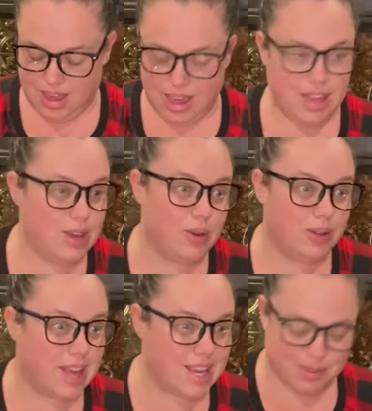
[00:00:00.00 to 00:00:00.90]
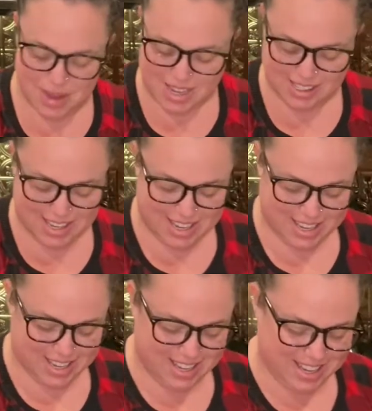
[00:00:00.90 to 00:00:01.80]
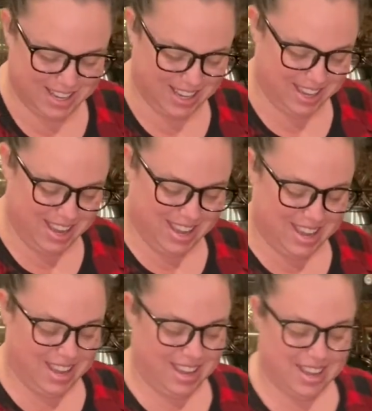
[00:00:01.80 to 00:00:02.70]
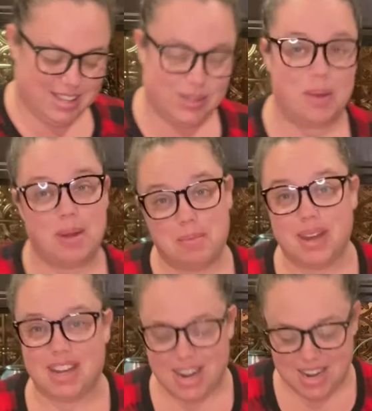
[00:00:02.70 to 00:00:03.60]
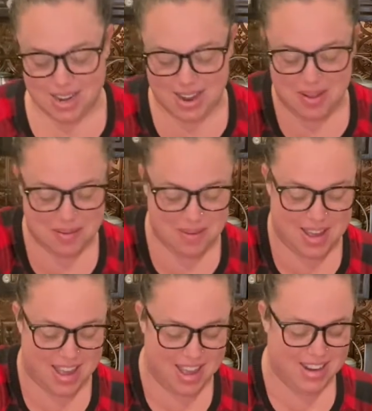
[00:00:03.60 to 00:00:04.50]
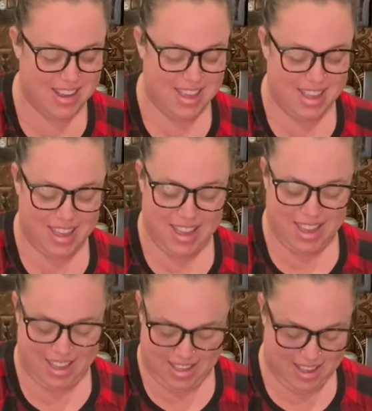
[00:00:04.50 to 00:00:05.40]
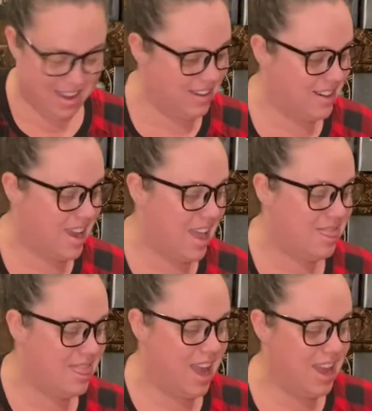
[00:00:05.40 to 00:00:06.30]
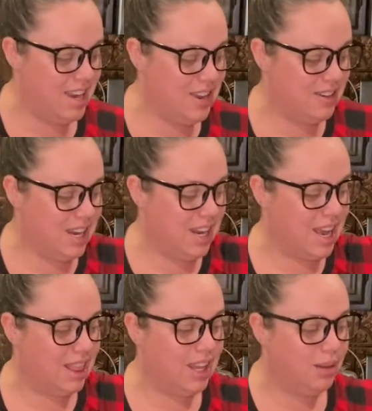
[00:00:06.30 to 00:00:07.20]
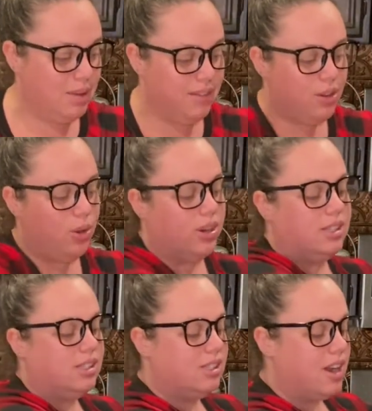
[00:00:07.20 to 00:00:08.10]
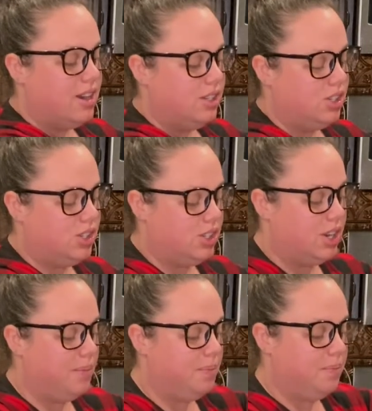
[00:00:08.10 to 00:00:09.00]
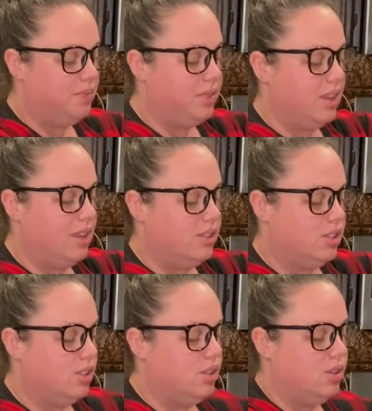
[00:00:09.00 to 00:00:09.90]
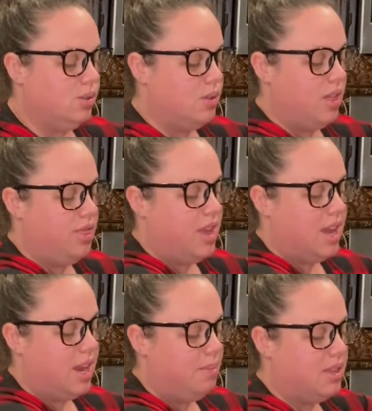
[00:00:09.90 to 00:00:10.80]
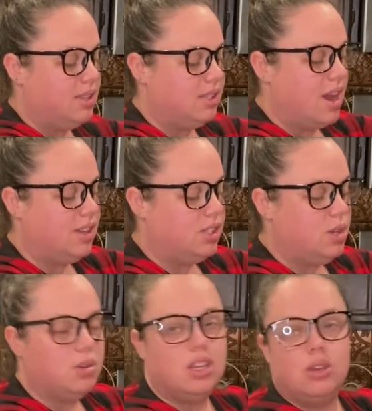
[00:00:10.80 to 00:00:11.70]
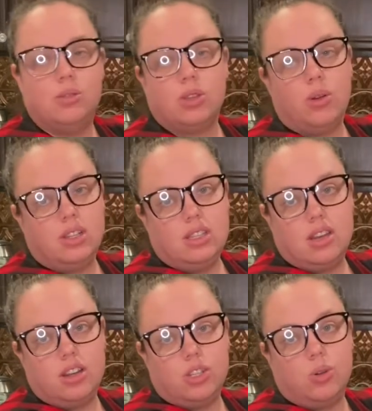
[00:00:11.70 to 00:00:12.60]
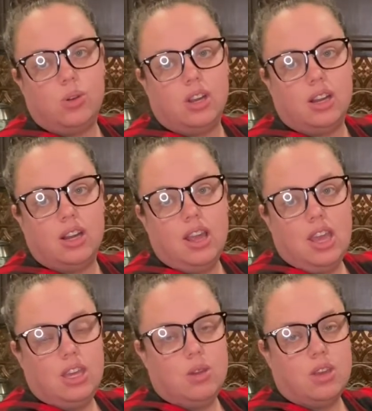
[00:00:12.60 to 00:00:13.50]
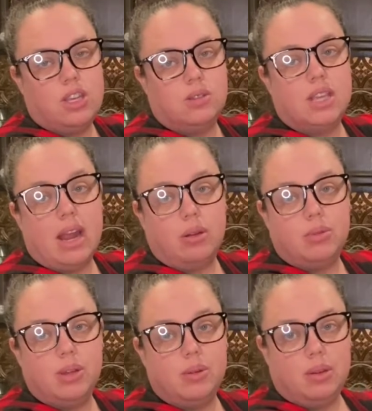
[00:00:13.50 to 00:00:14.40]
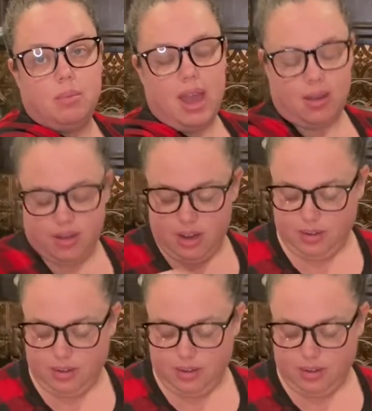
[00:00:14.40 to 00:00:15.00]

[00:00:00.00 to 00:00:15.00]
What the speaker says: You don't like spicy. So I'm not putting any in mine. All right, and then you need a little bit of cornstarch to thicken up the sauce. You can use cornstarch or you can use arrowroot powder.